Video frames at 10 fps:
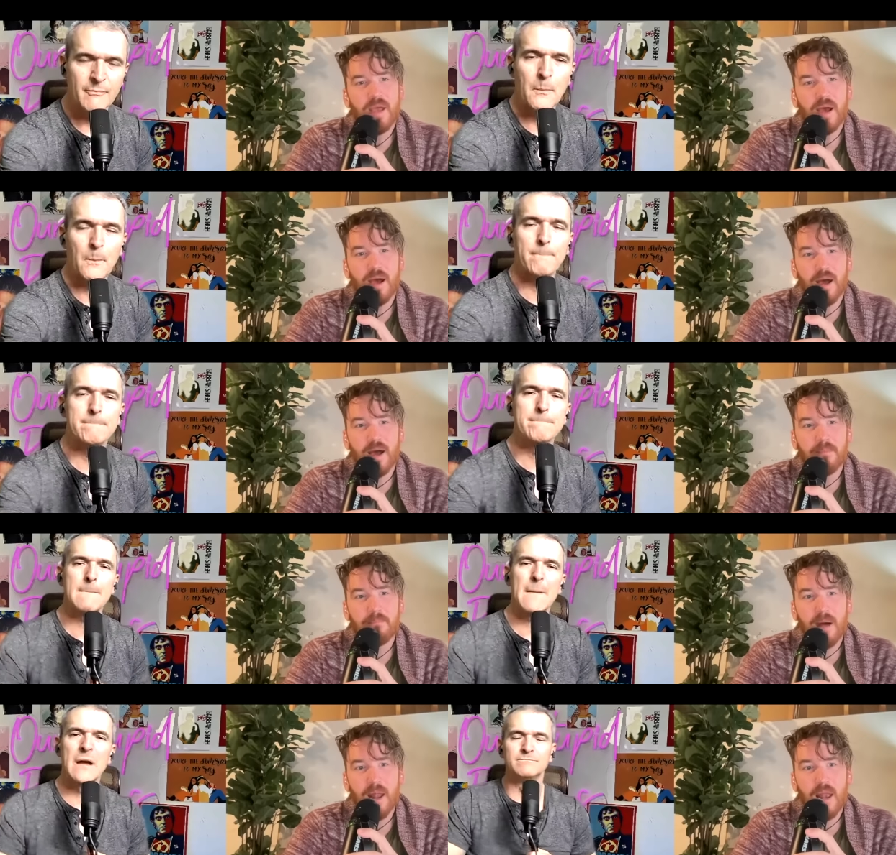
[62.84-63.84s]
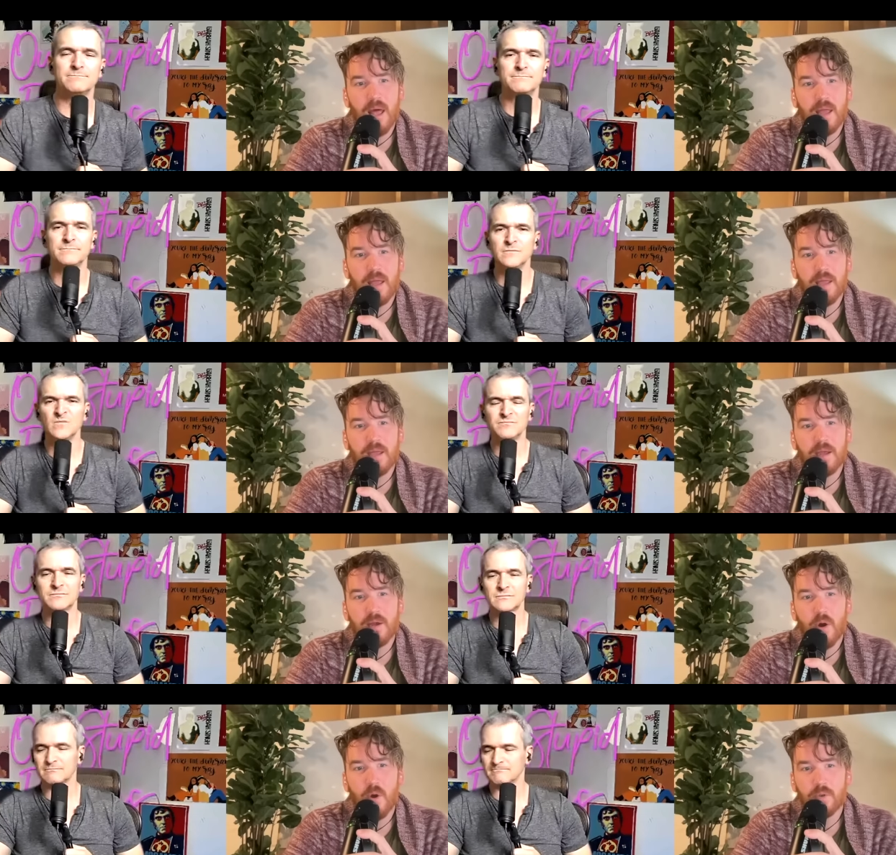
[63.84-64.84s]
Speaker 1: Malaikottai
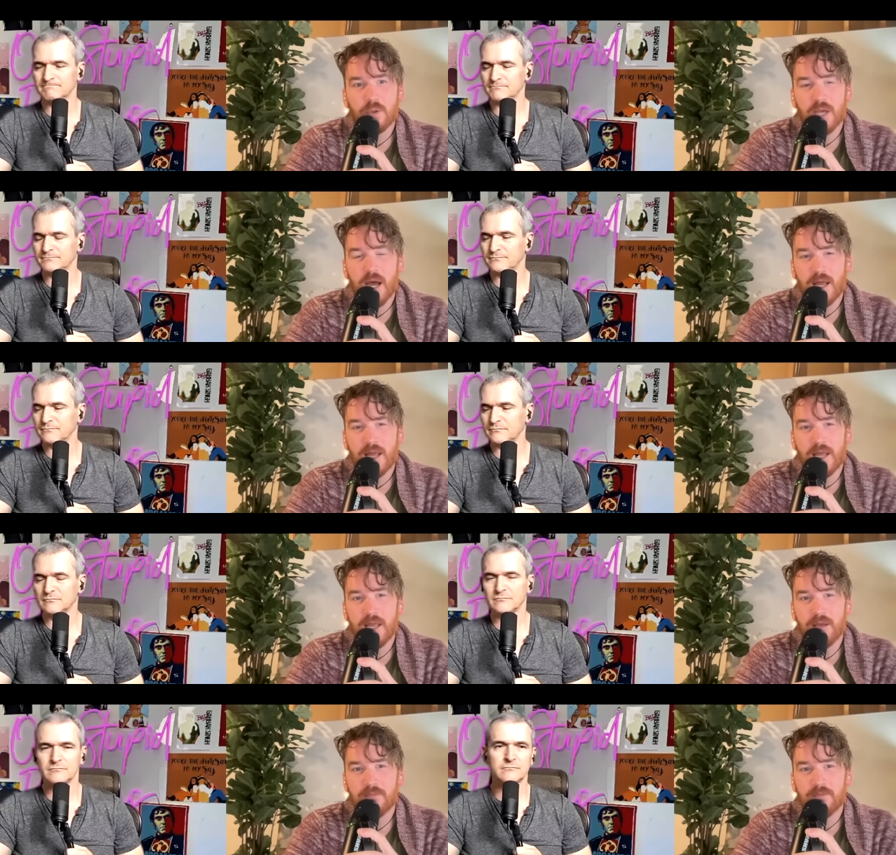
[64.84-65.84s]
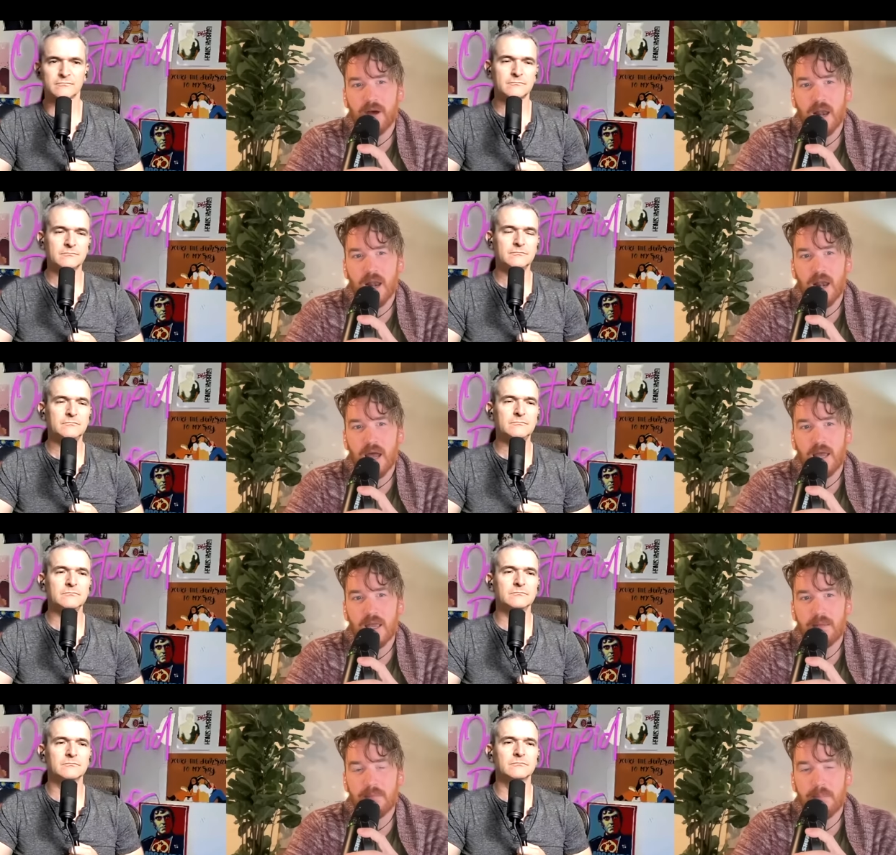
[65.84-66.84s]

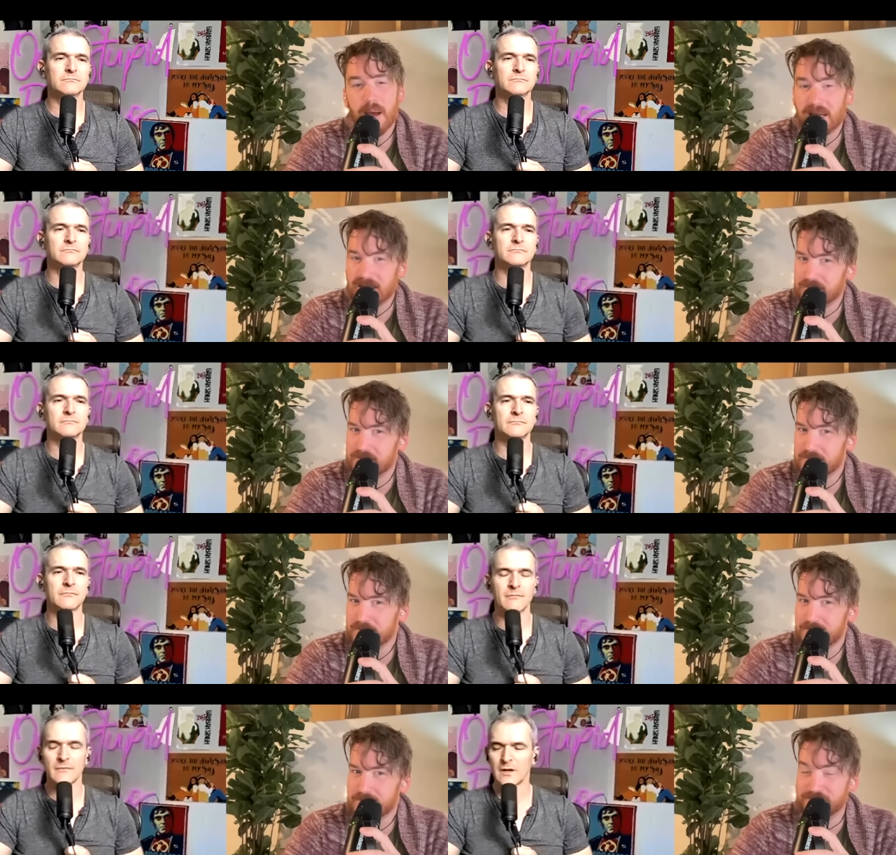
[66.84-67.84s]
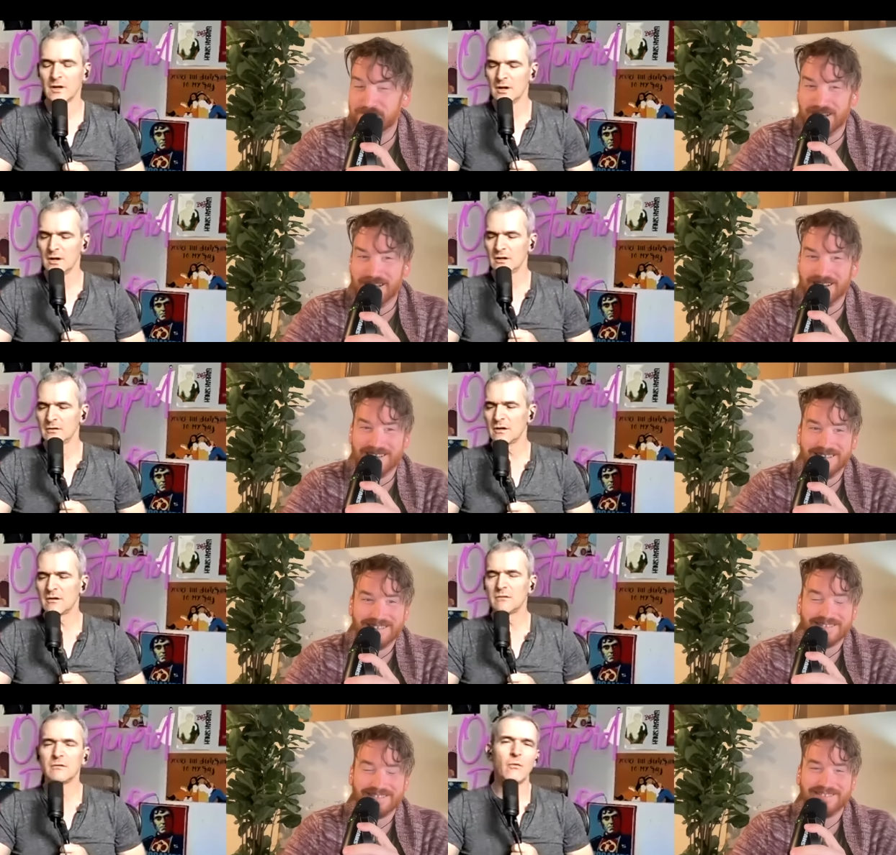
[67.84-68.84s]
Valiban.
Speaker 2: You
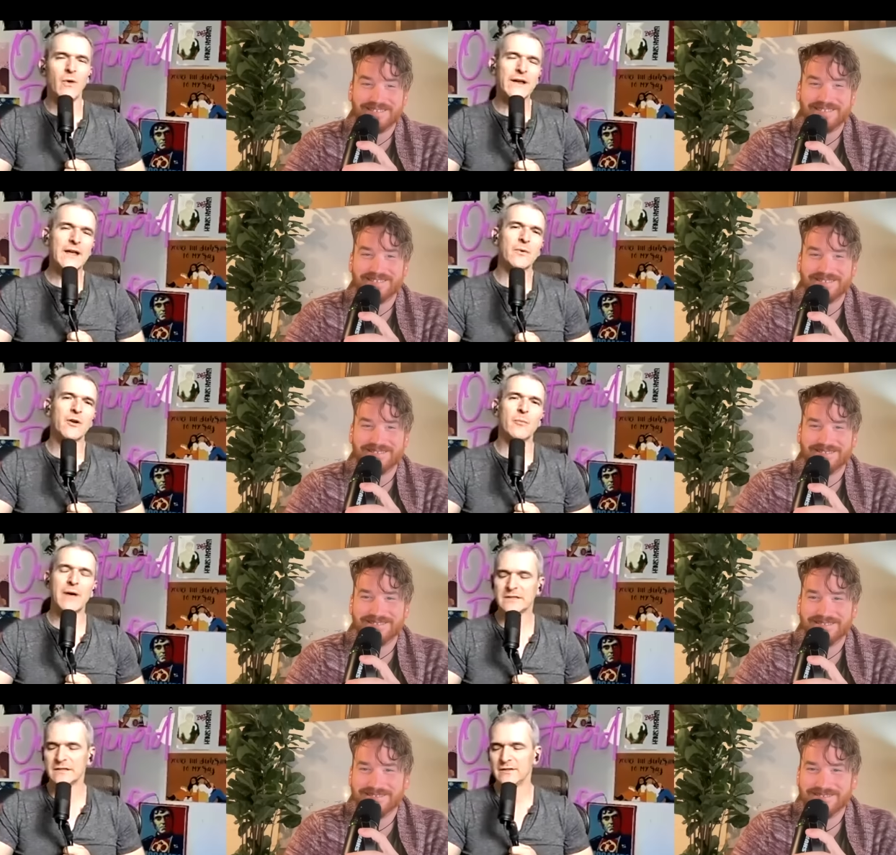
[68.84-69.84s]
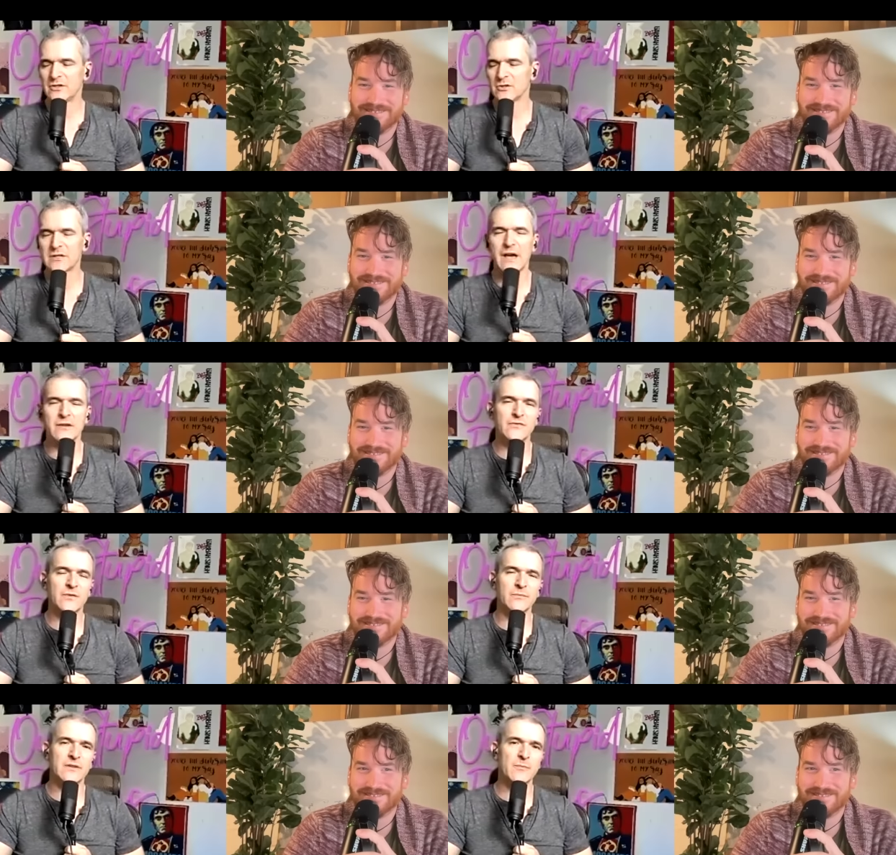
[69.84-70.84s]
know, why can't we go back to easier titles
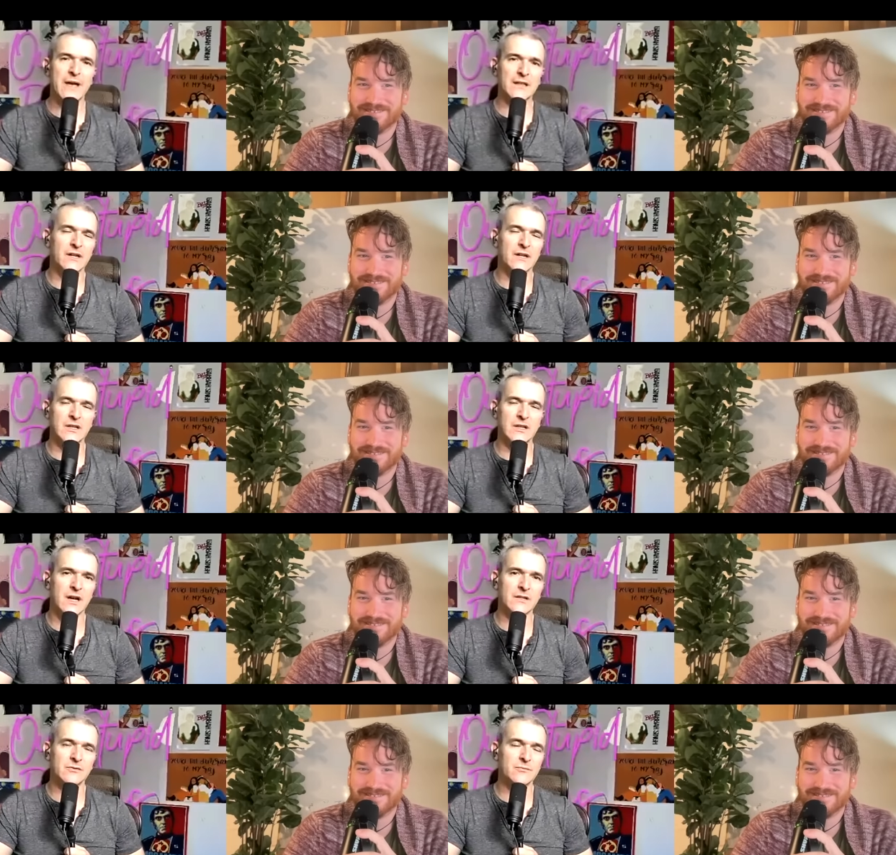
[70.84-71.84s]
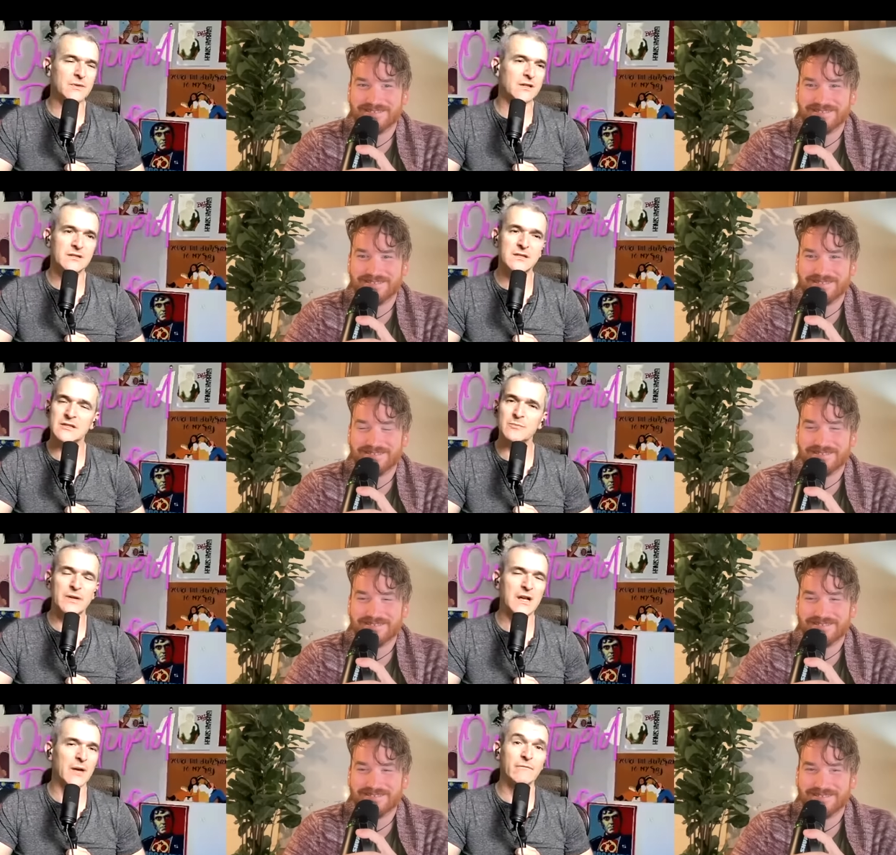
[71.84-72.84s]
from this man like Jallikattu? Because this is
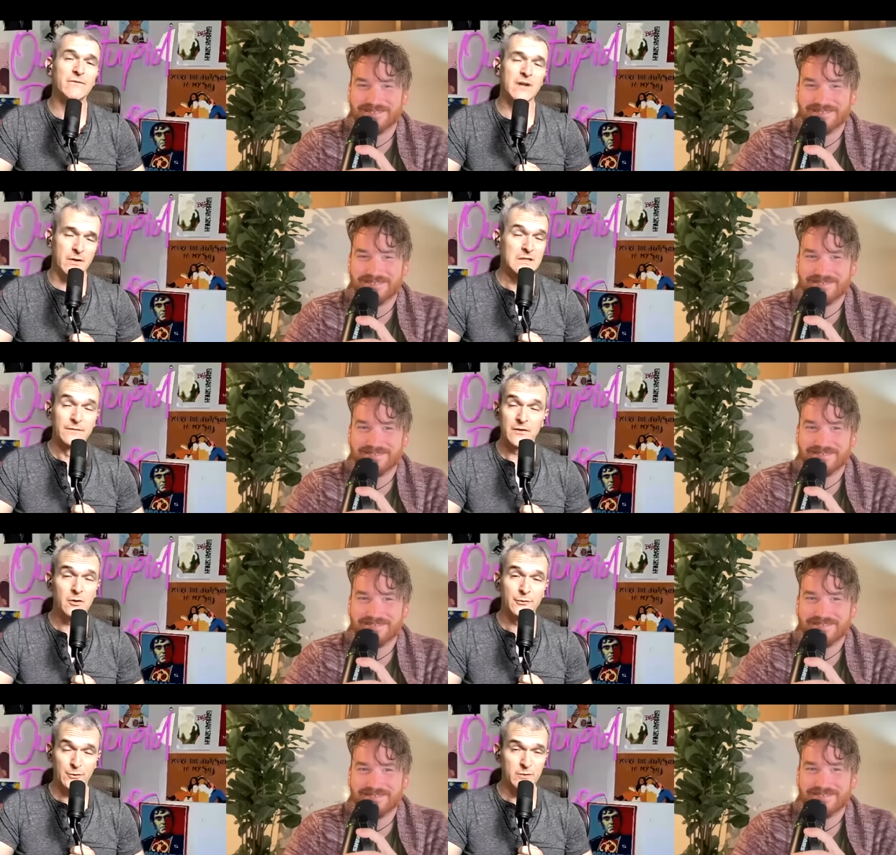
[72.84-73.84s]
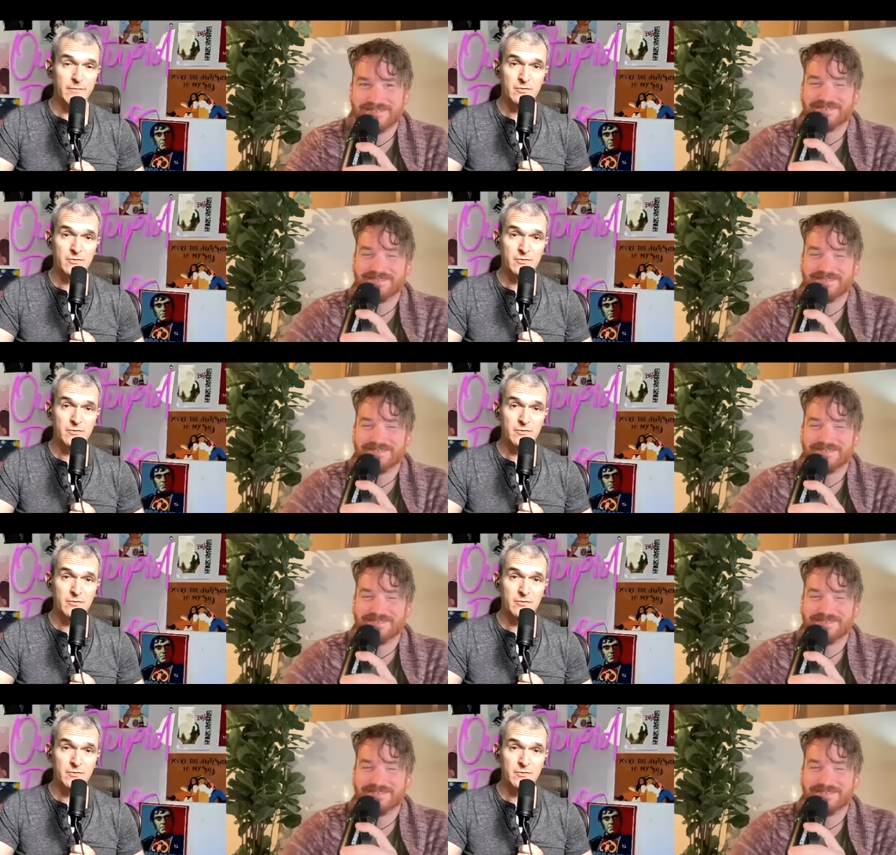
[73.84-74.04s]
becoming very difficult to remember